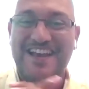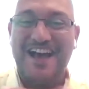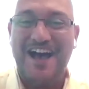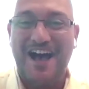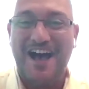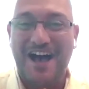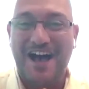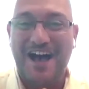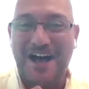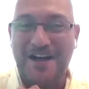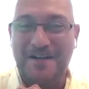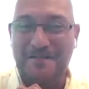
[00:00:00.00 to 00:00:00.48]

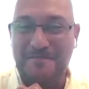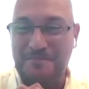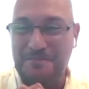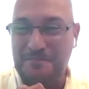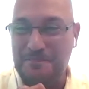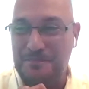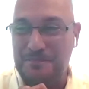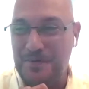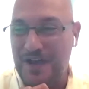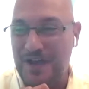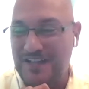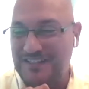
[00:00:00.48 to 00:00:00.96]

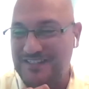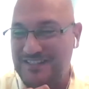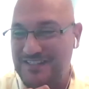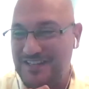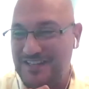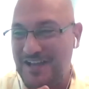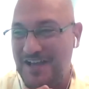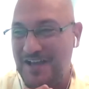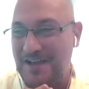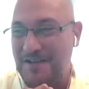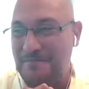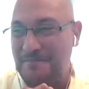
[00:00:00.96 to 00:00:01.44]
But
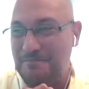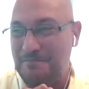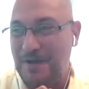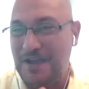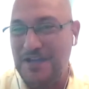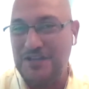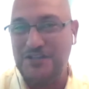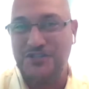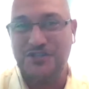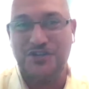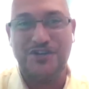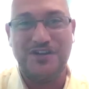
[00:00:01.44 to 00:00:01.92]

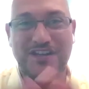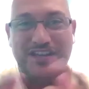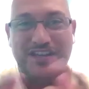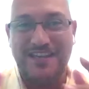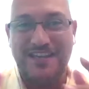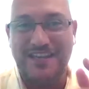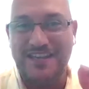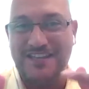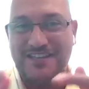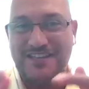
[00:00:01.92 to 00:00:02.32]
my journey